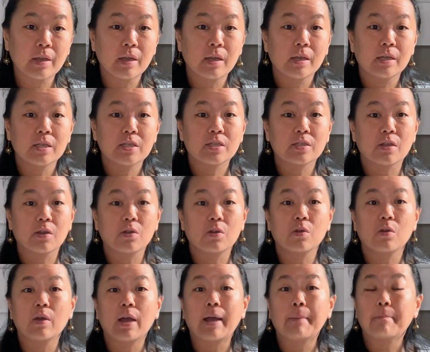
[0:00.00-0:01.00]

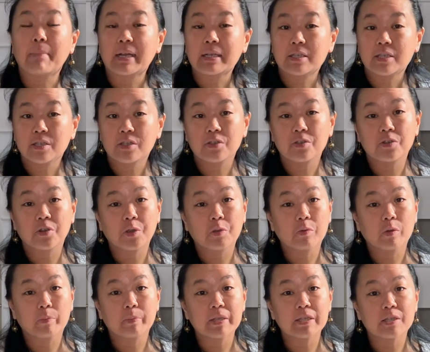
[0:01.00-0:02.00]
So at Manchester, you
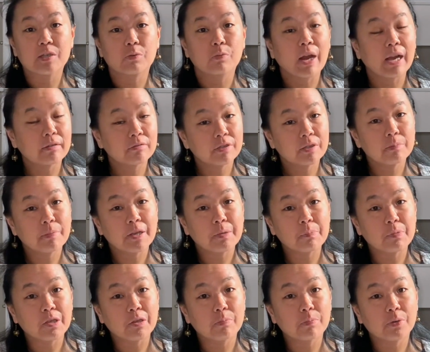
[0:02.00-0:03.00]
will be surrounded by
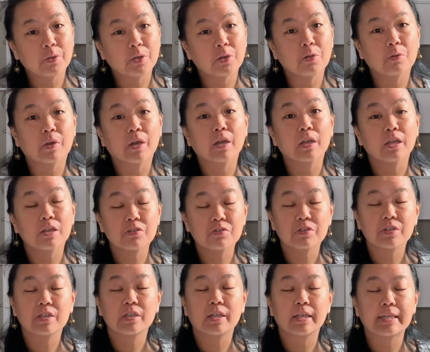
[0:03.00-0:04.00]
people who are
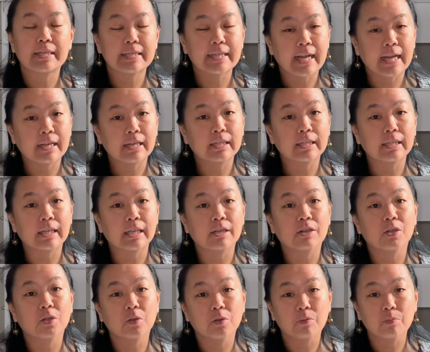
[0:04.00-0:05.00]
interested in tackling
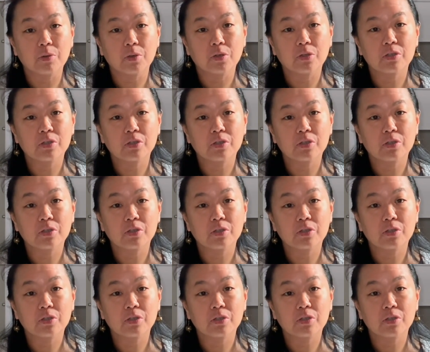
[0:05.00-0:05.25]
global